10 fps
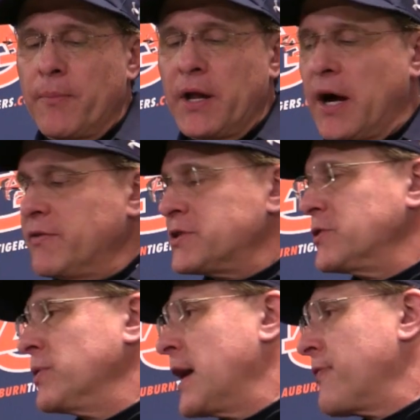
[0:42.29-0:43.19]
I mean,
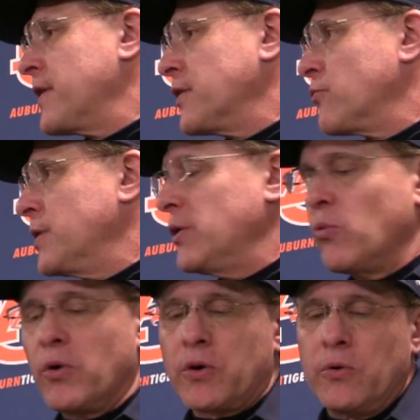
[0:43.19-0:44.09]
obviously we got things we need to
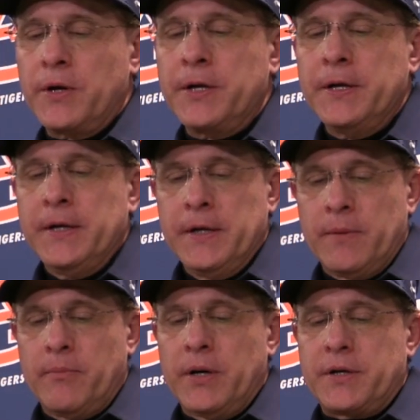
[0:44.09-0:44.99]
work on,
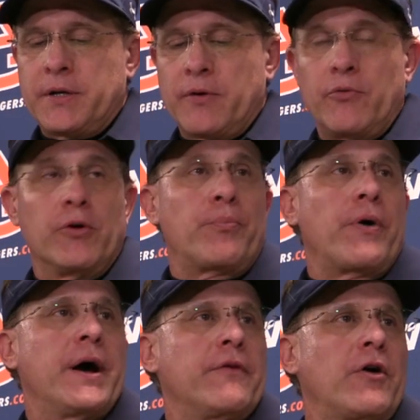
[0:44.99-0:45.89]
but real
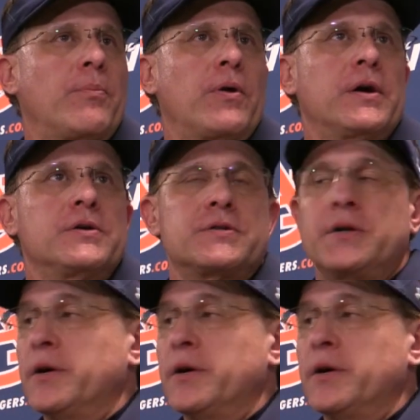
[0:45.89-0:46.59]
proud of our players.